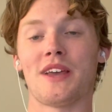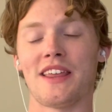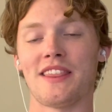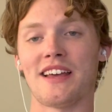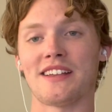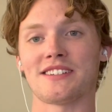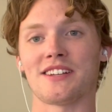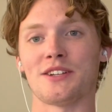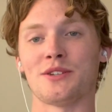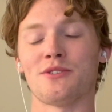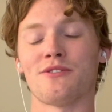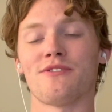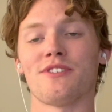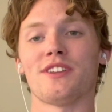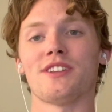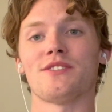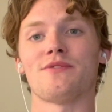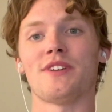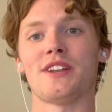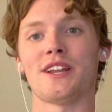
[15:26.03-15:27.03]
and that's gonna do it for
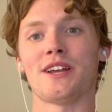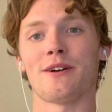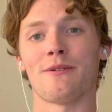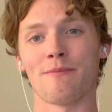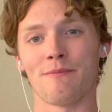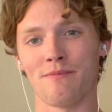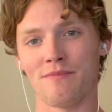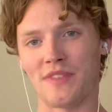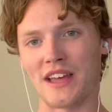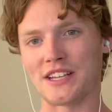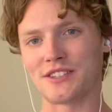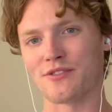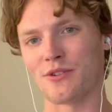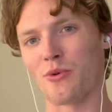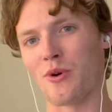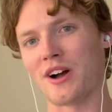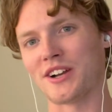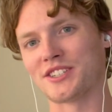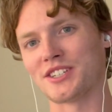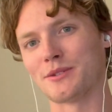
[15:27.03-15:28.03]
this video. Thanks for
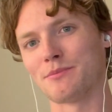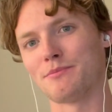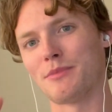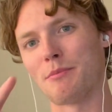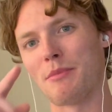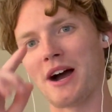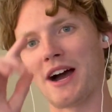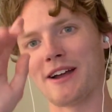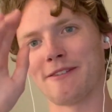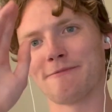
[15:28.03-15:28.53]
watching, bye-bye.